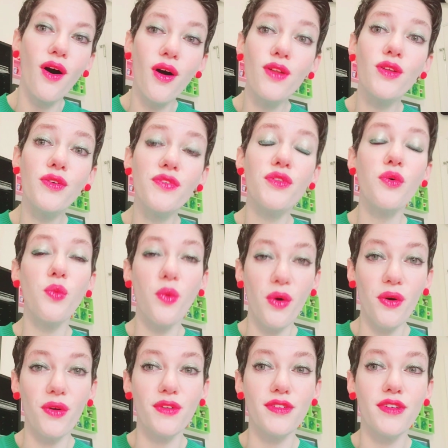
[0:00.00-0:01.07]
all over the
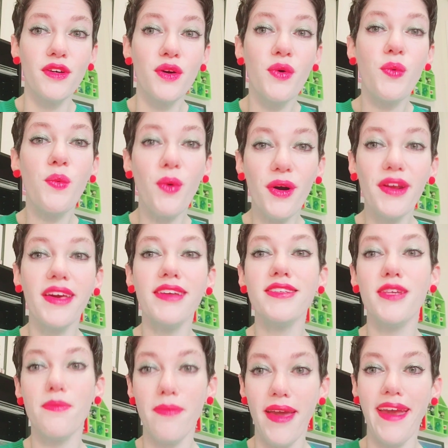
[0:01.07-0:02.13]
world working
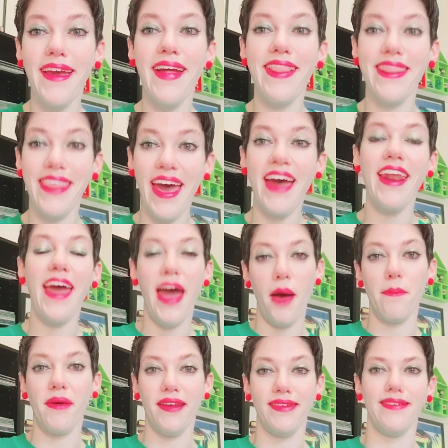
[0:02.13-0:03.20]
to make that
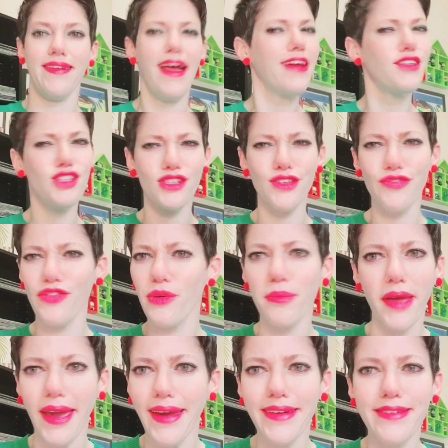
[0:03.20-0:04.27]
happen, not just for
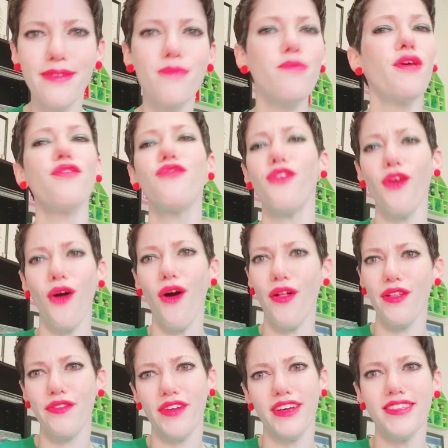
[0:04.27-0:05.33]
me, but for
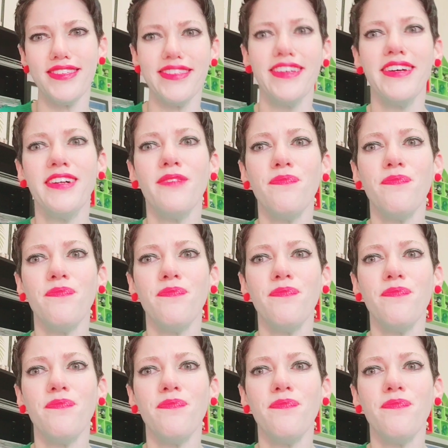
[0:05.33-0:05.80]
all of us.